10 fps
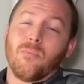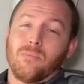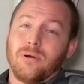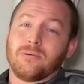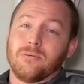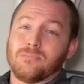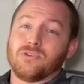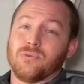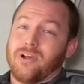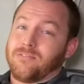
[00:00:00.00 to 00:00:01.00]
Welcome to
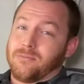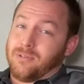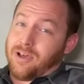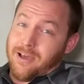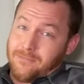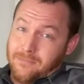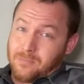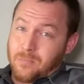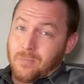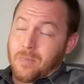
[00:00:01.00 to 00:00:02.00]
FM Live.
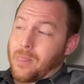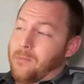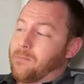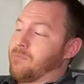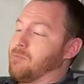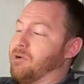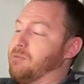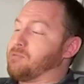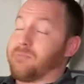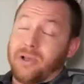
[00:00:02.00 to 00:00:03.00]
My name
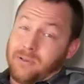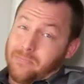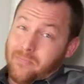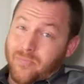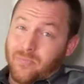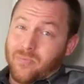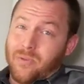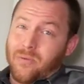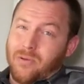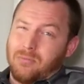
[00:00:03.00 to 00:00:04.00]
is Mike.
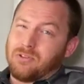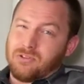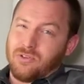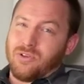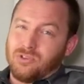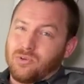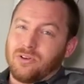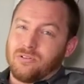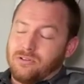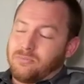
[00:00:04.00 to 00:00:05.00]
I'm just enjoying
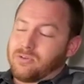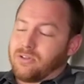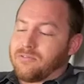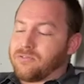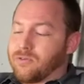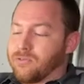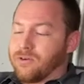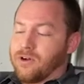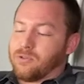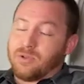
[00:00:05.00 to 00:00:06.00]
a little bit of leftover
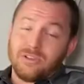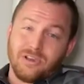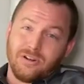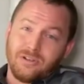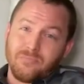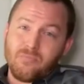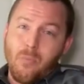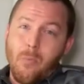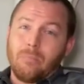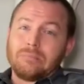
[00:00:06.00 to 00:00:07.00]
Halloween candy.
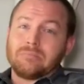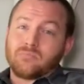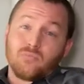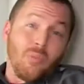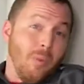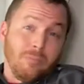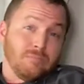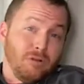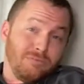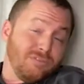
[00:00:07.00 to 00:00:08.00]

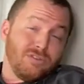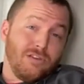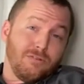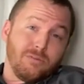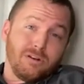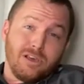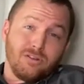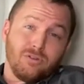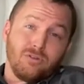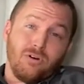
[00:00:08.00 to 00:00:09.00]
Hopefully everybody had
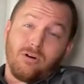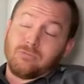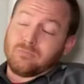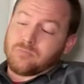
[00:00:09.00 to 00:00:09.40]
a good haul.